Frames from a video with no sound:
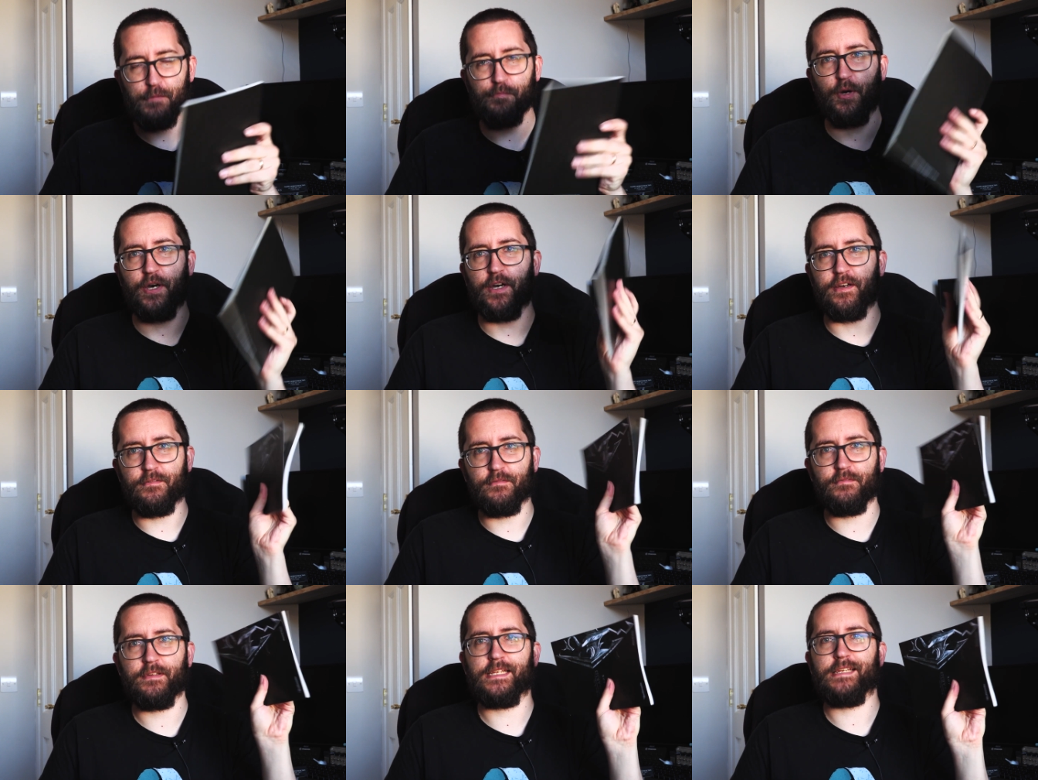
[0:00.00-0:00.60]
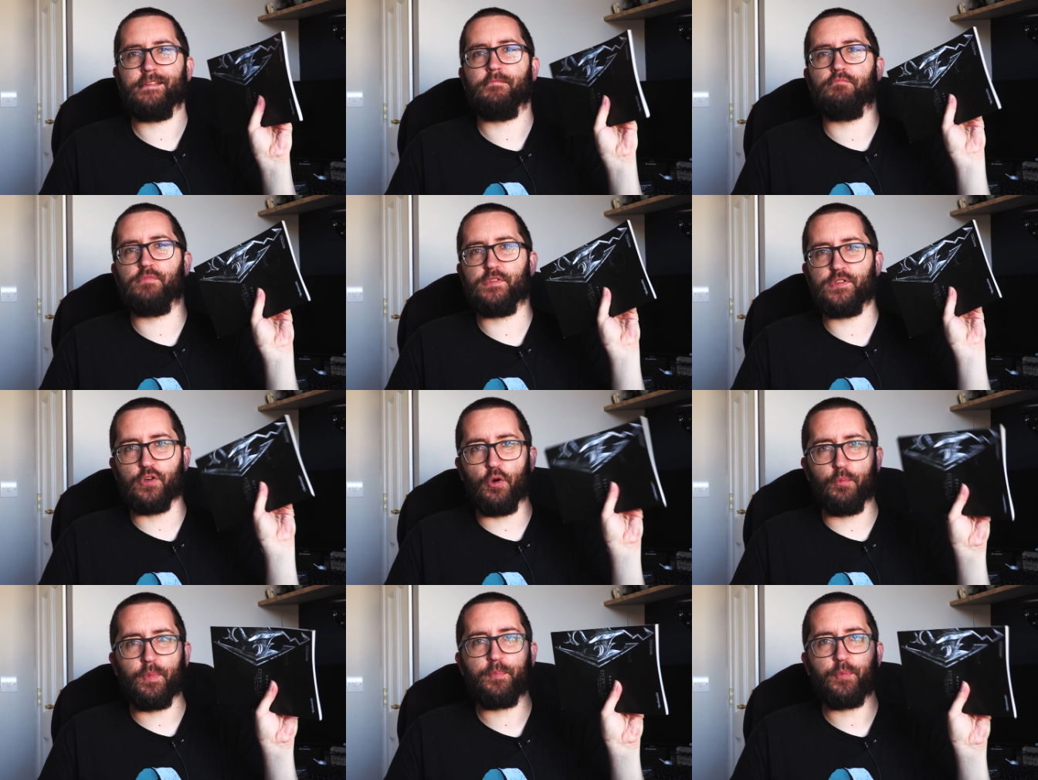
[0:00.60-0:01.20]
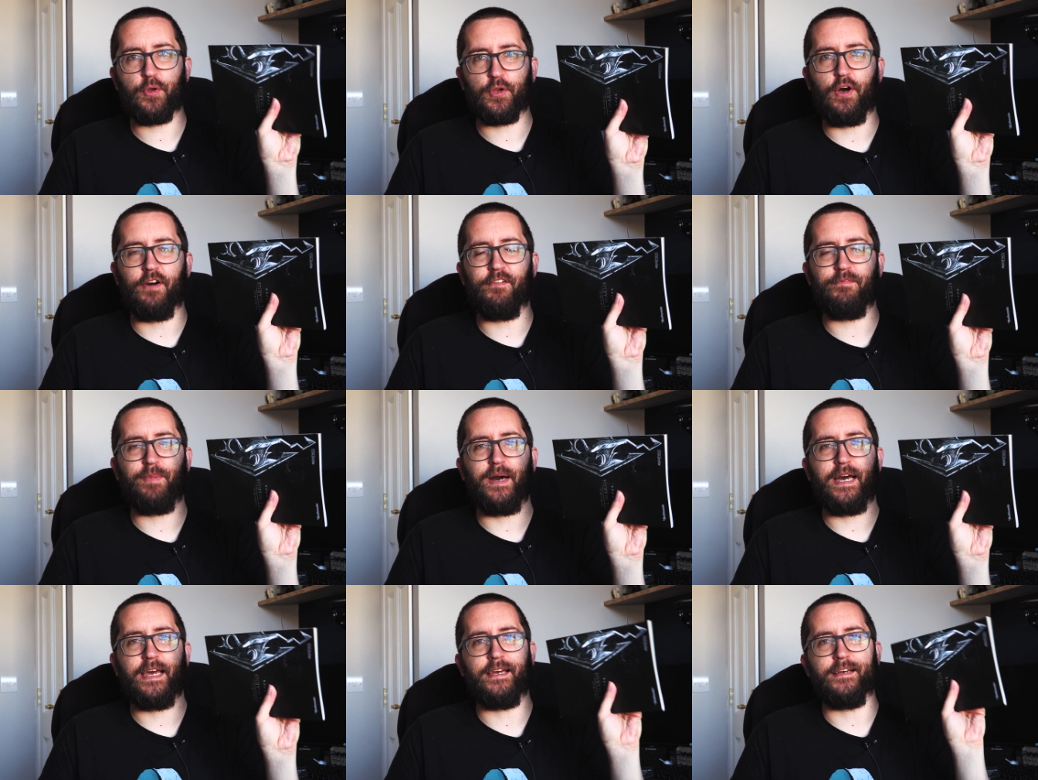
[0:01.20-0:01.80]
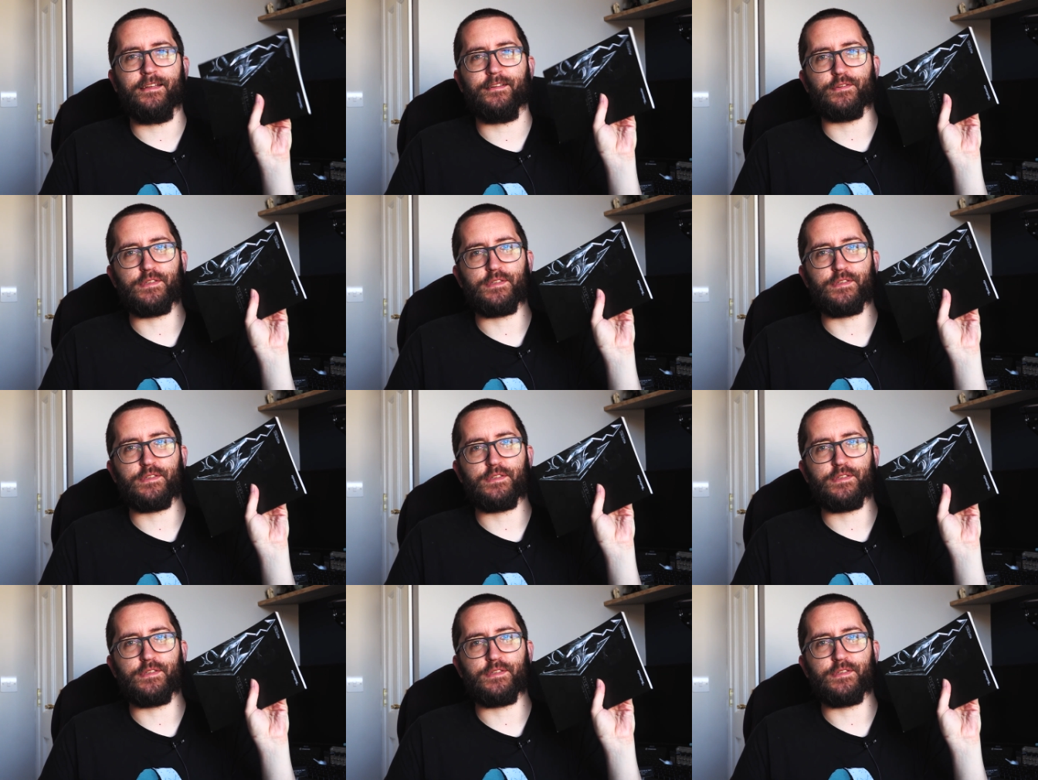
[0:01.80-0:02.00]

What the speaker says: But don't be put off by it.